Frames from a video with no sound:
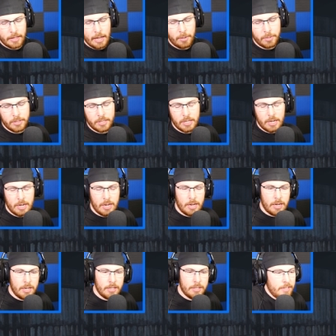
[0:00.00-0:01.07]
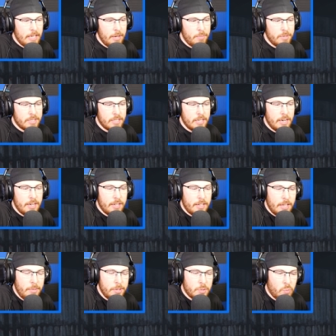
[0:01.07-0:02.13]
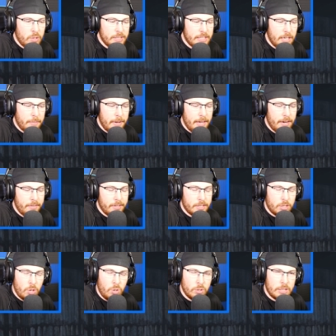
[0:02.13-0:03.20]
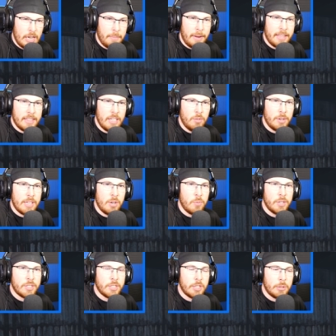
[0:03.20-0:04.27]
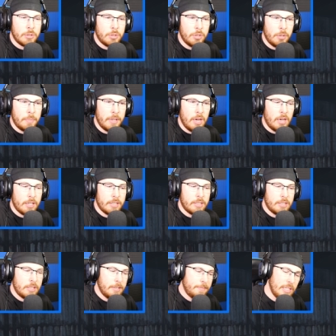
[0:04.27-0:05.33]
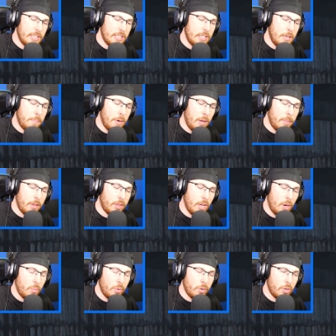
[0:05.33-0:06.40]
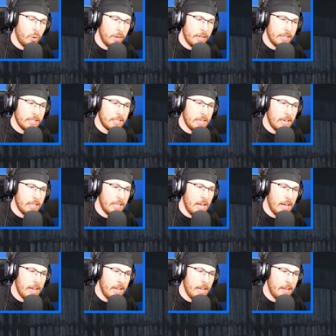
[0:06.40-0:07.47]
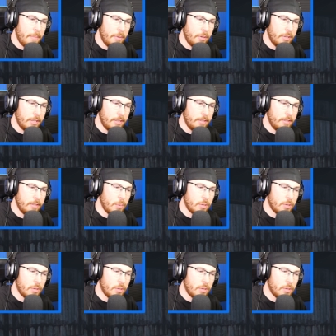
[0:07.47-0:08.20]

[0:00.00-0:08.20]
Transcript: That was uh he was he was one step ahead of us the whole time. I think what he went to go do to be honest is he probably thought we were going inside the IAA building.